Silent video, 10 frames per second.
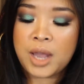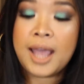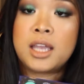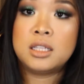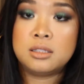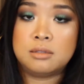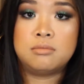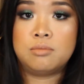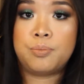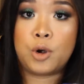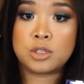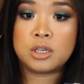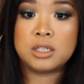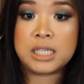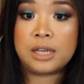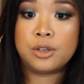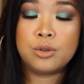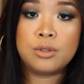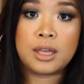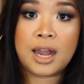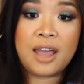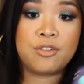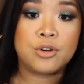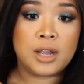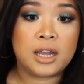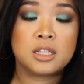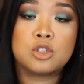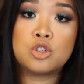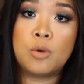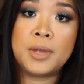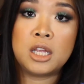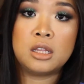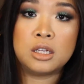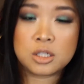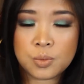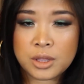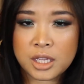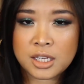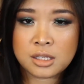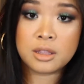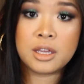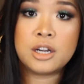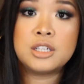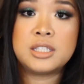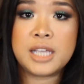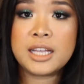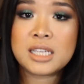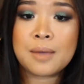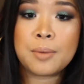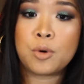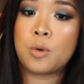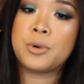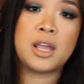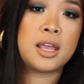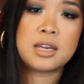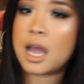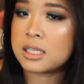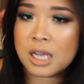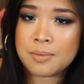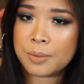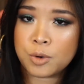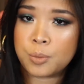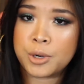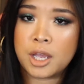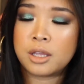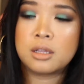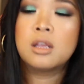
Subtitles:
I can personally tell you that I've created so many looks with this that are daytime appropriate, nighttime appropriate.